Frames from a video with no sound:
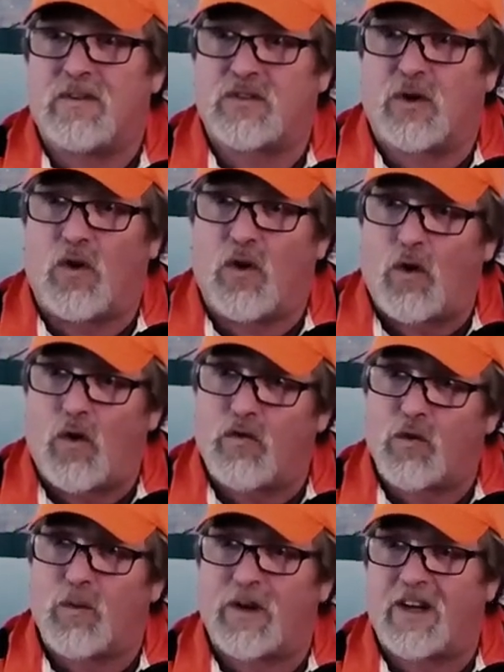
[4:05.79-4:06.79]
So
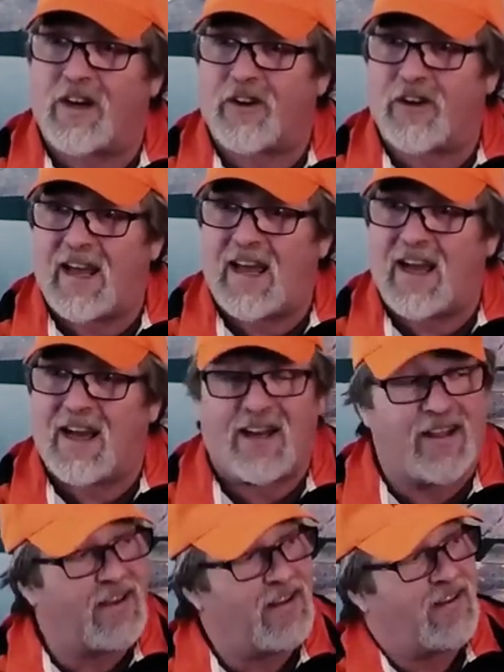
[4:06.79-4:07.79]
over 100
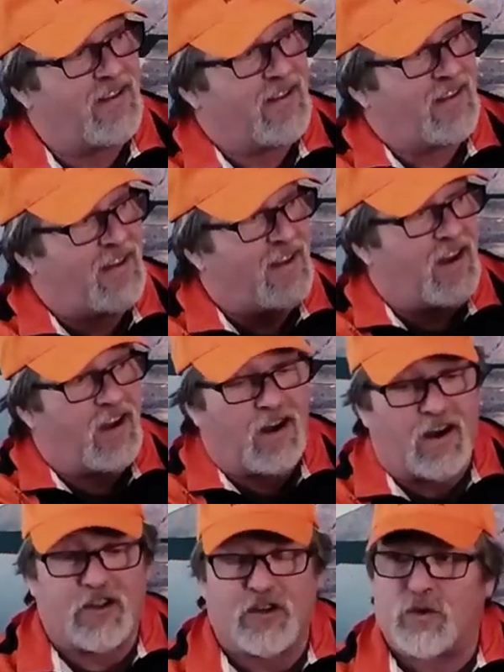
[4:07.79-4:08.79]
add,
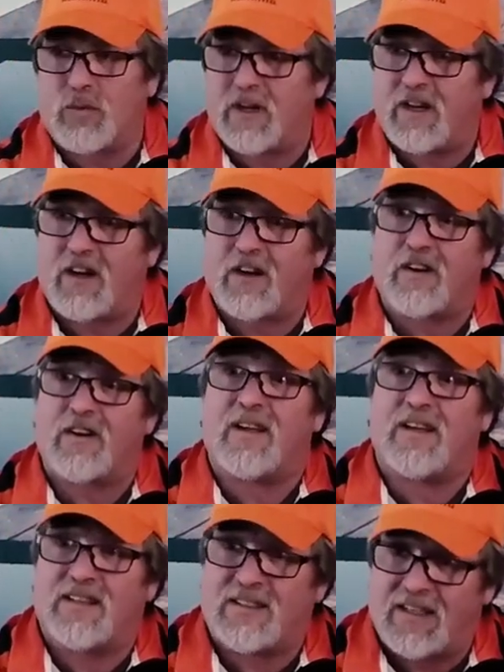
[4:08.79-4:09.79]
under
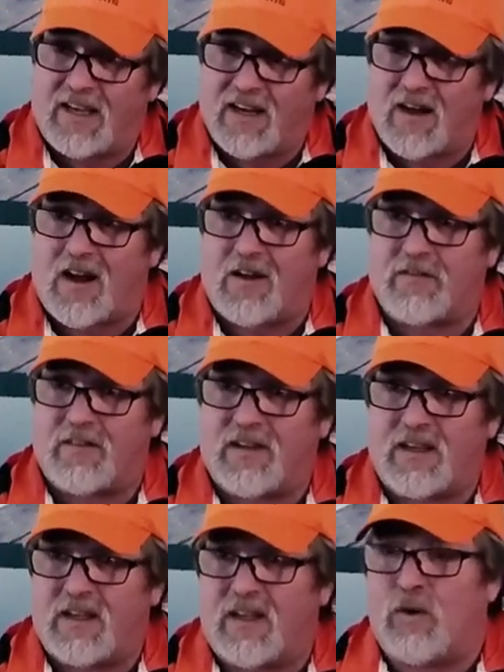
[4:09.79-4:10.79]
100 take off.
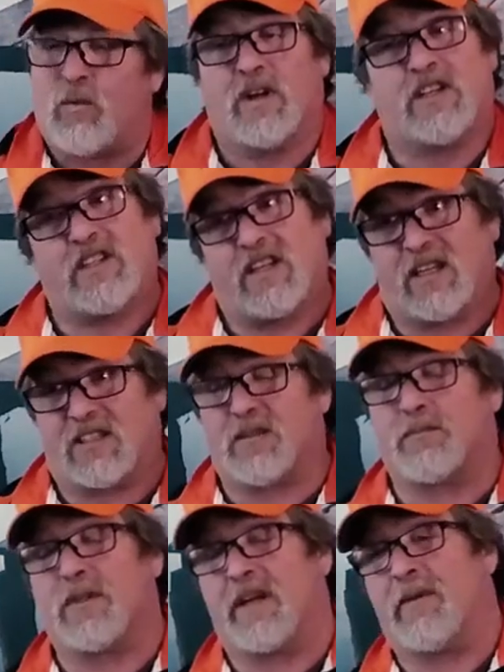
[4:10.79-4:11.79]
Which is,
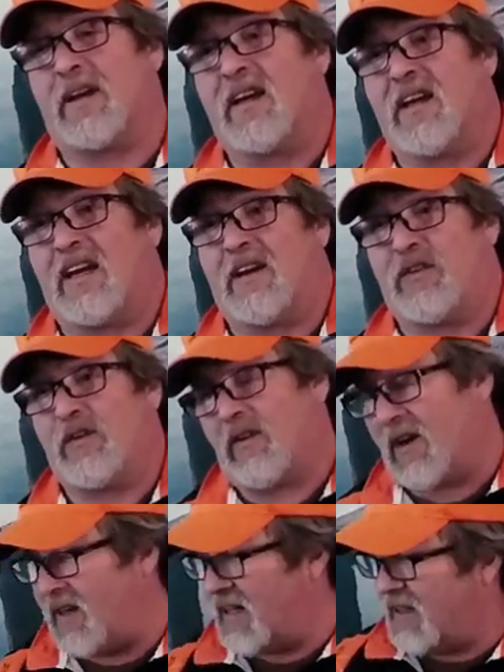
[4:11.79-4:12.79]
believe me, if you've
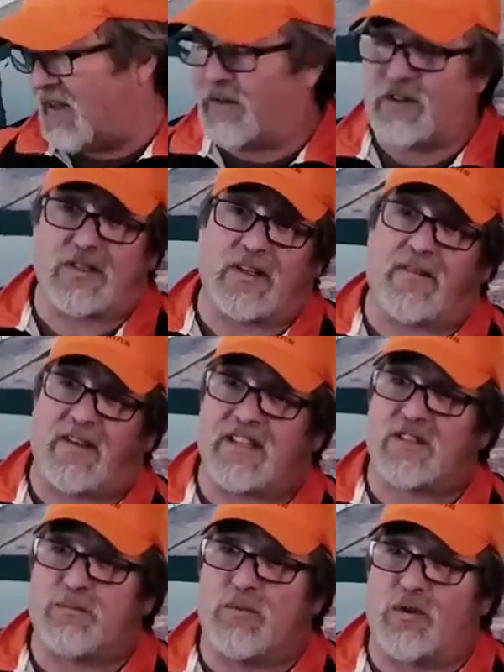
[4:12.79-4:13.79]
already, if you still have
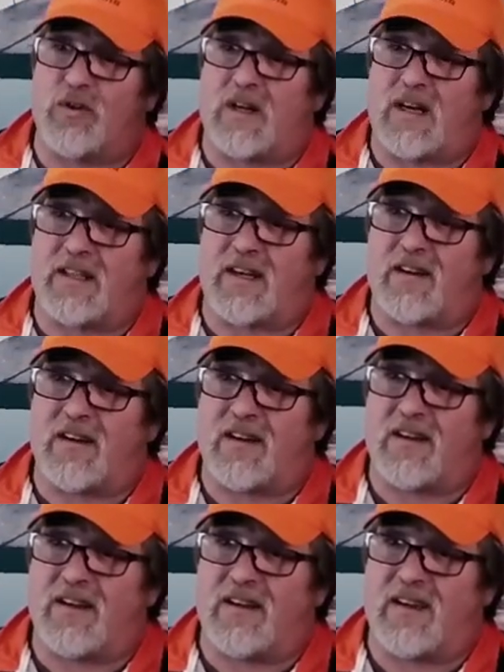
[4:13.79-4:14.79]
that spool on there,
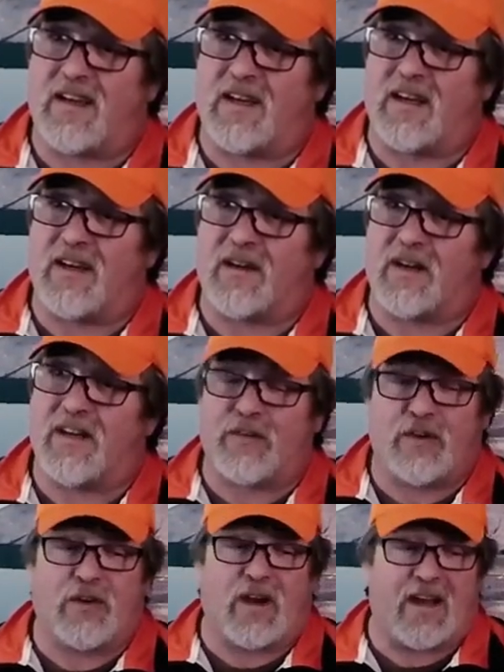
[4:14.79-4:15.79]
uh, if
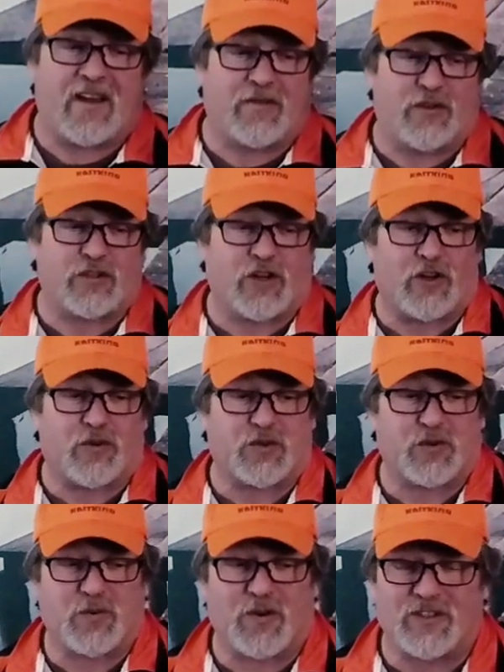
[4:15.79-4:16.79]
you ha- if you turn
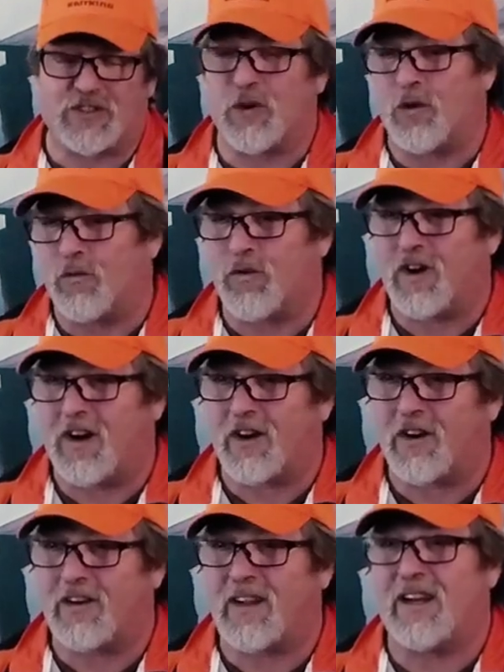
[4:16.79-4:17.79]
out to where it's over
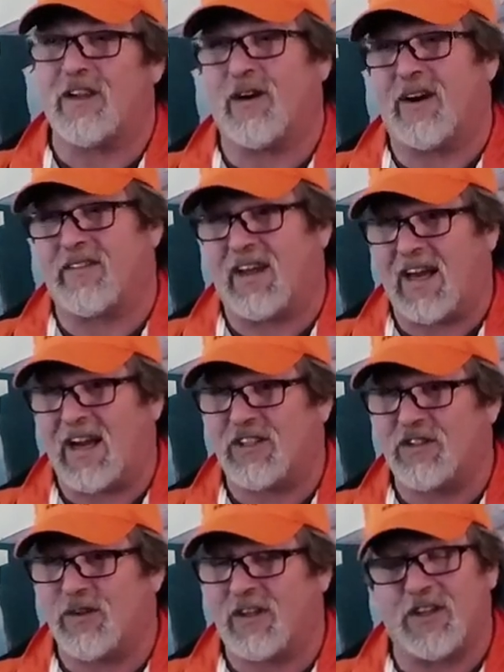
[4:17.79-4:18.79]
100 and you have to
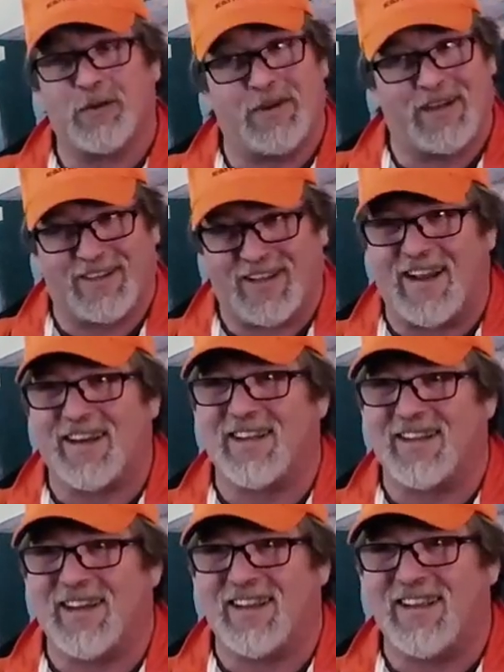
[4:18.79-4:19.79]
add to it, you'll be glad
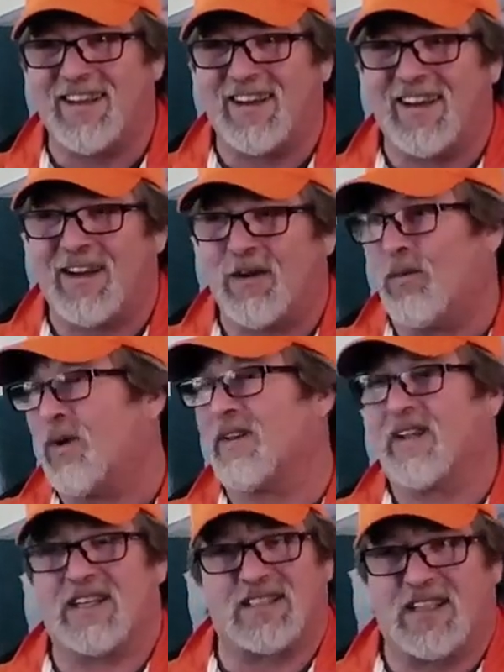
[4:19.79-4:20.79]
you did. One
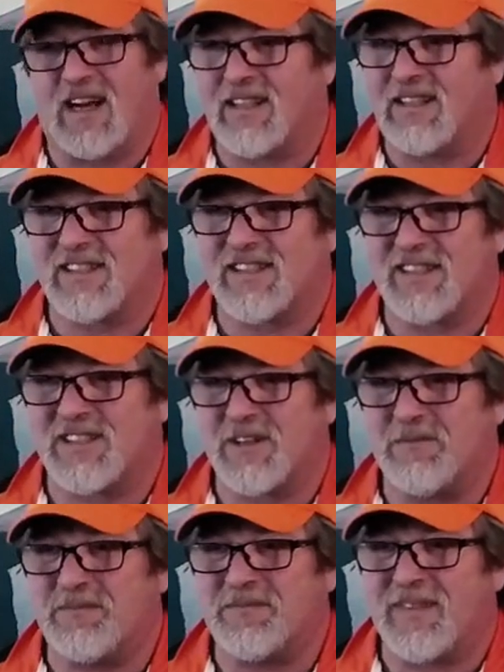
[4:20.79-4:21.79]
less knot in the
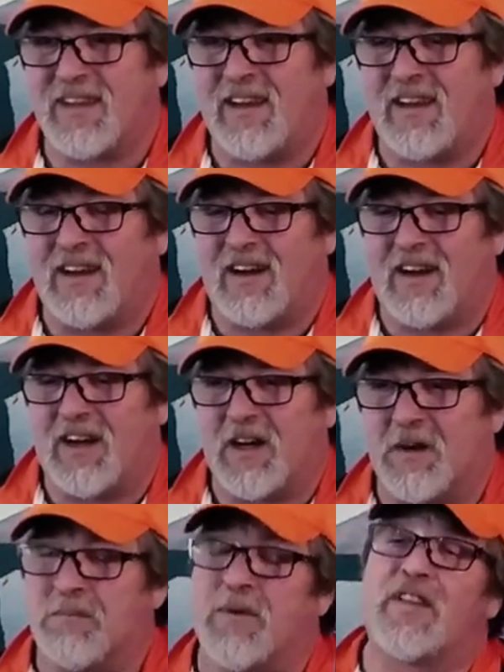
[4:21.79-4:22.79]
system.
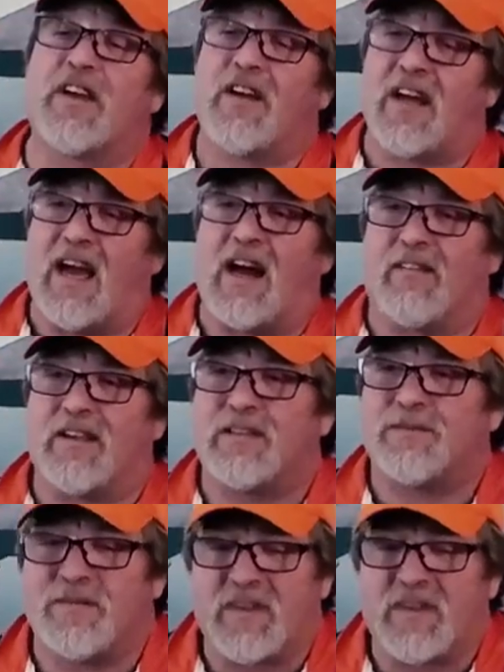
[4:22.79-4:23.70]
Uh, but there you have it.